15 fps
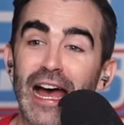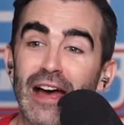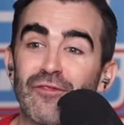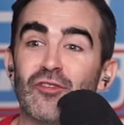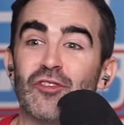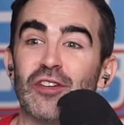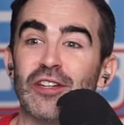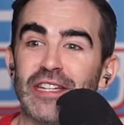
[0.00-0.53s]

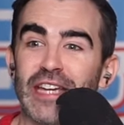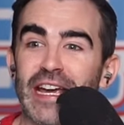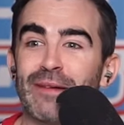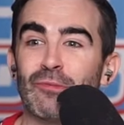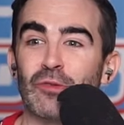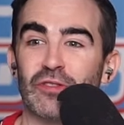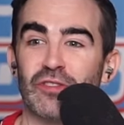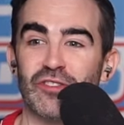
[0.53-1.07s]
after the
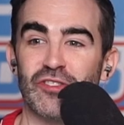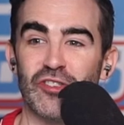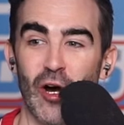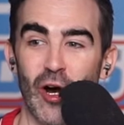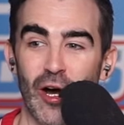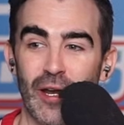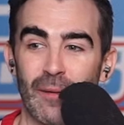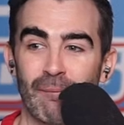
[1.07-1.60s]
game was
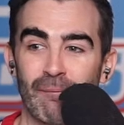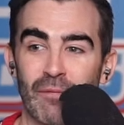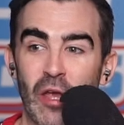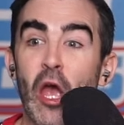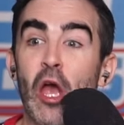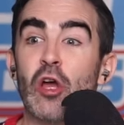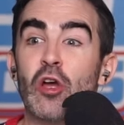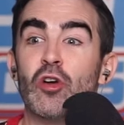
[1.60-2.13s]
done,
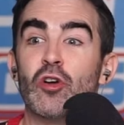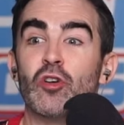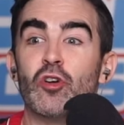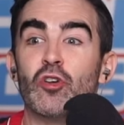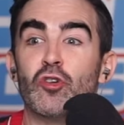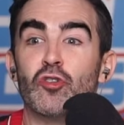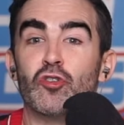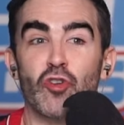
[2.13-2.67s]

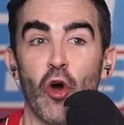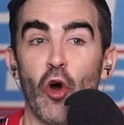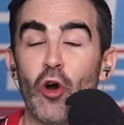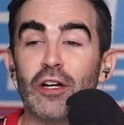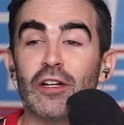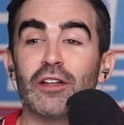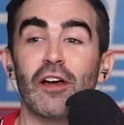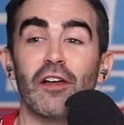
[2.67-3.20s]

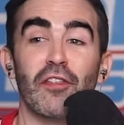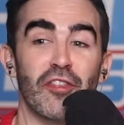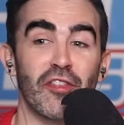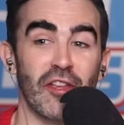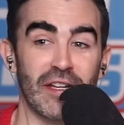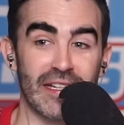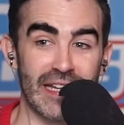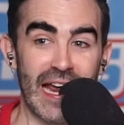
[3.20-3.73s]
took
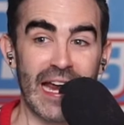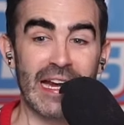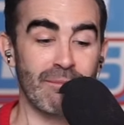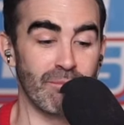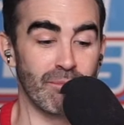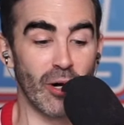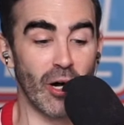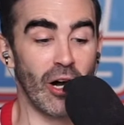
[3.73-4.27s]
the
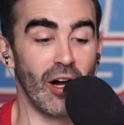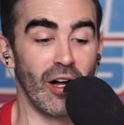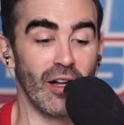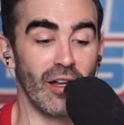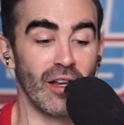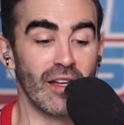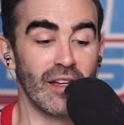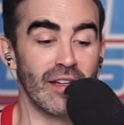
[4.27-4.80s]
game
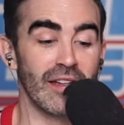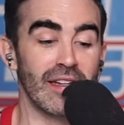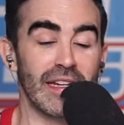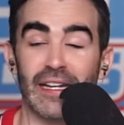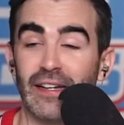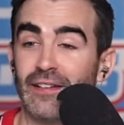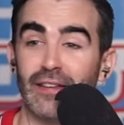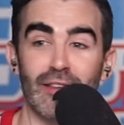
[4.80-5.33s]
ball
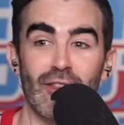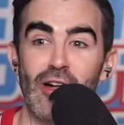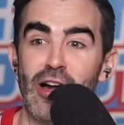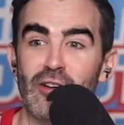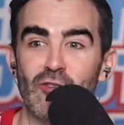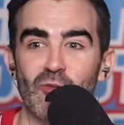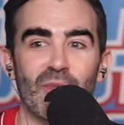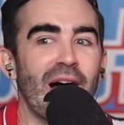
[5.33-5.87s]
into the
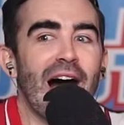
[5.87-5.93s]
locker room.